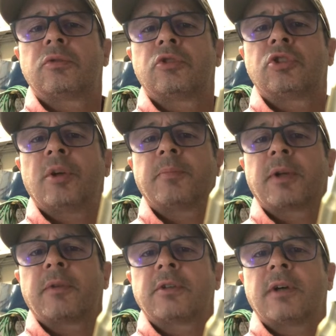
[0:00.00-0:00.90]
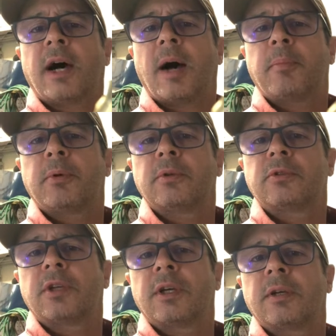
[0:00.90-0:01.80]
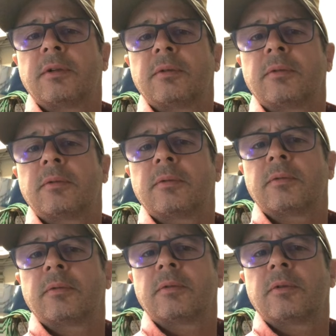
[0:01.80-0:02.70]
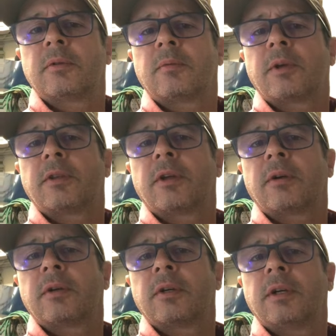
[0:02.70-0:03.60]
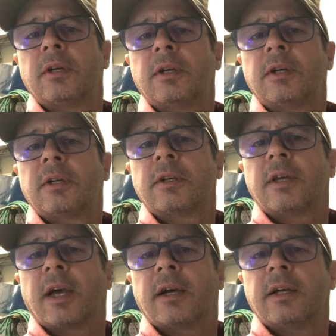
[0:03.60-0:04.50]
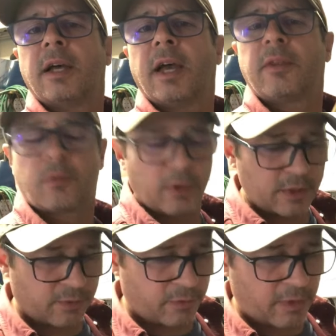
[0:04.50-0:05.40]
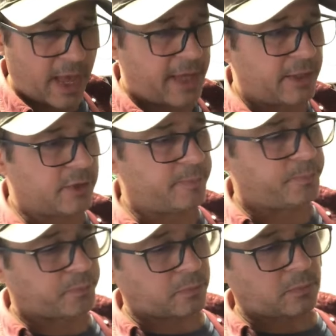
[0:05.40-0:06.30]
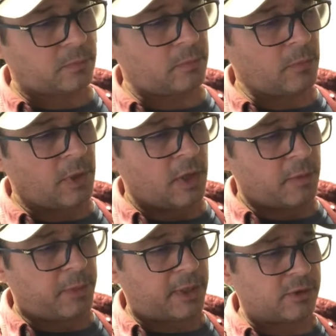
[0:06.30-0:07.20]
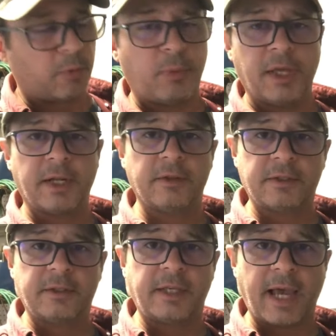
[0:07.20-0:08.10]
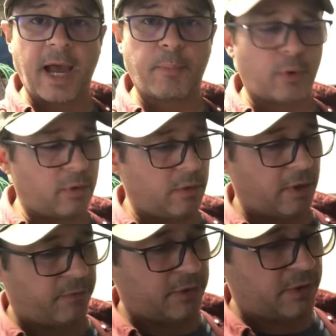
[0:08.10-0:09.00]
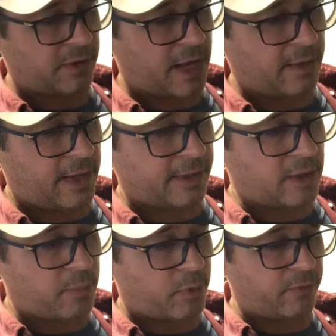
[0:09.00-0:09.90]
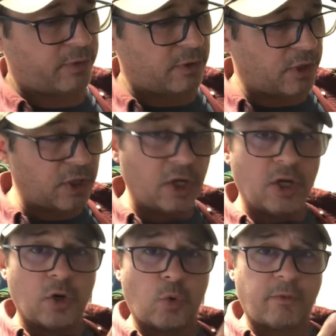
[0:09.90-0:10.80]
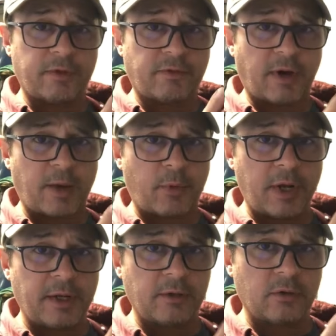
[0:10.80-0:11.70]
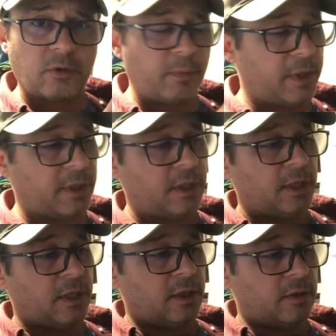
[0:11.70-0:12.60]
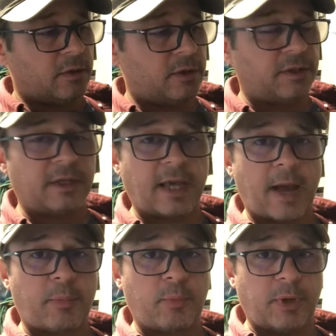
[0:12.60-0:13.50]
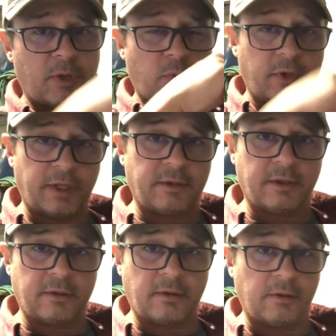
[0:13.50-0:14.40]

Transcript: chipped on the top. See it? Right there? Yeah, and the reason for that is because the pin on the decapper, if this is not lined up perfectly or if it's vibrating a little bit, the decapper pin will hit the